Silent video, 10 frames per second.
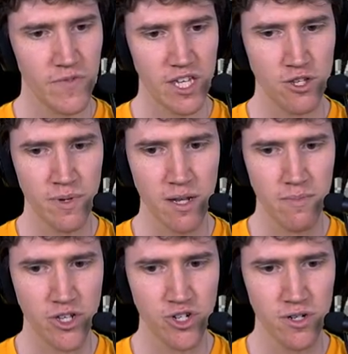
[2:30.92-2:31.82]
Can you pick up
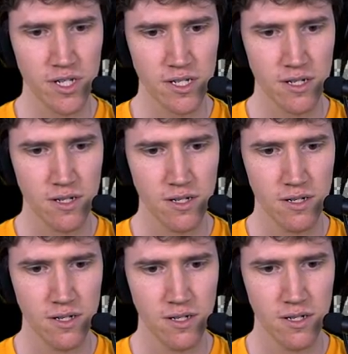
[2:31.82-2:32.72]
munchers?
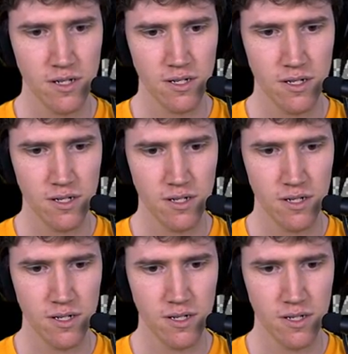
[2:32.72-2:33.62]

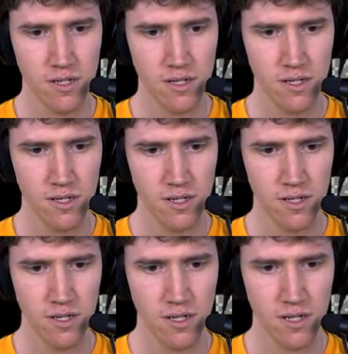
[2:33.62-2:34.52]

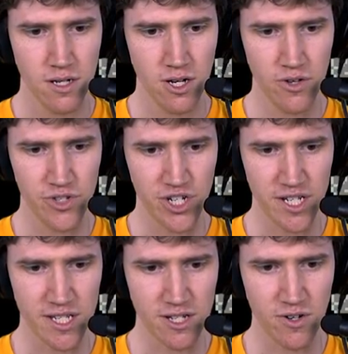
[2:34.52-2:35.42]
Oh,
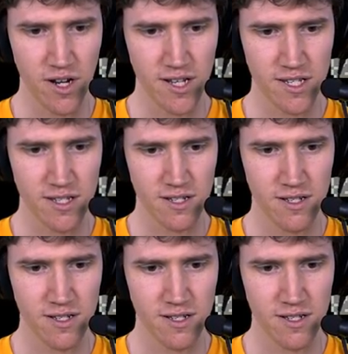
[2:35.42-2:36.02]
Jesus Christ.